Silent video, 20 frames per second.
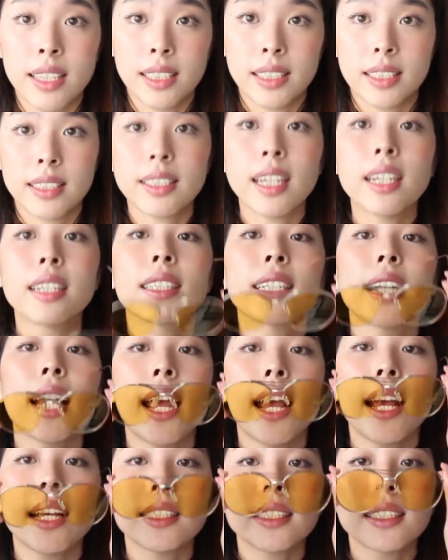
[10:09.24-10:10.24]

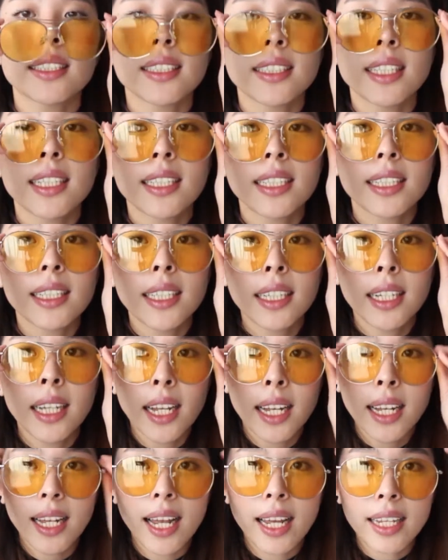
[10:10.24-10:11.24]
Sunglass!
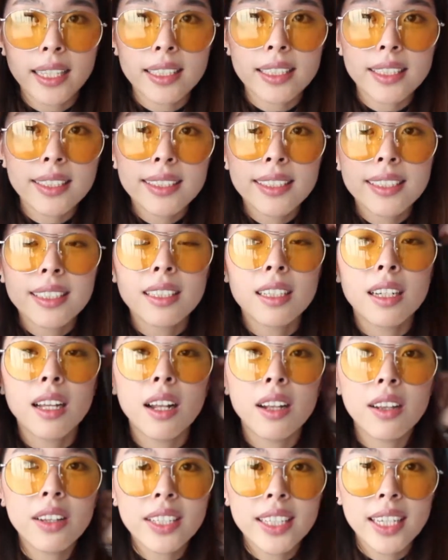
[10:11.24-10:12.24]
Like,
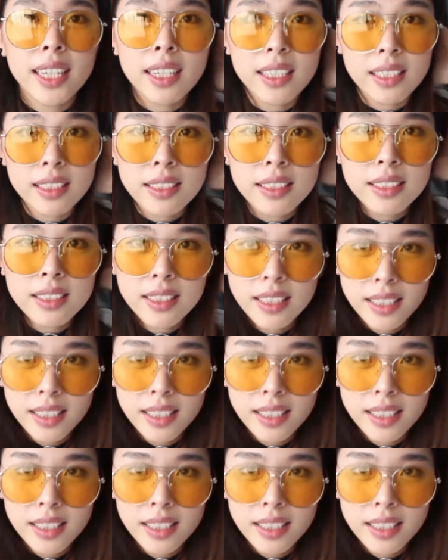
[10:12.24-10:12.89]
look at it.